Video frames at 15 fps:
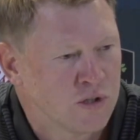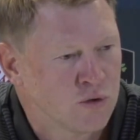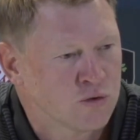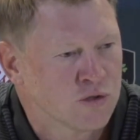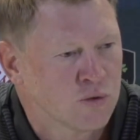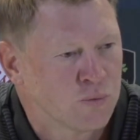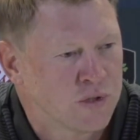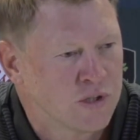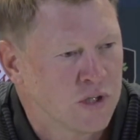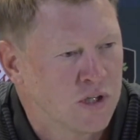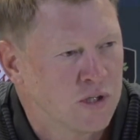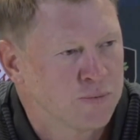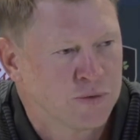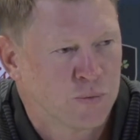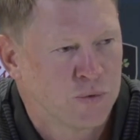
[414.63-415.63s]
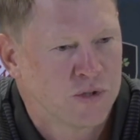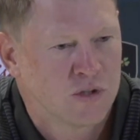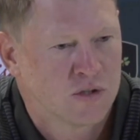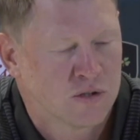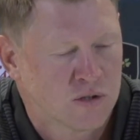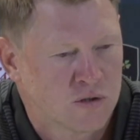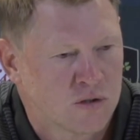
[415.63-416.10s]
you usually win games, and we
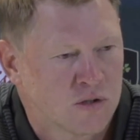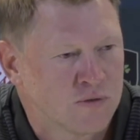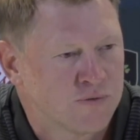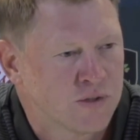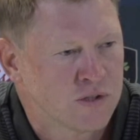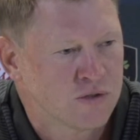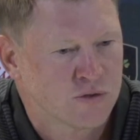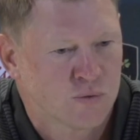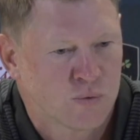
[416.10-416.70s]
didn't on offense,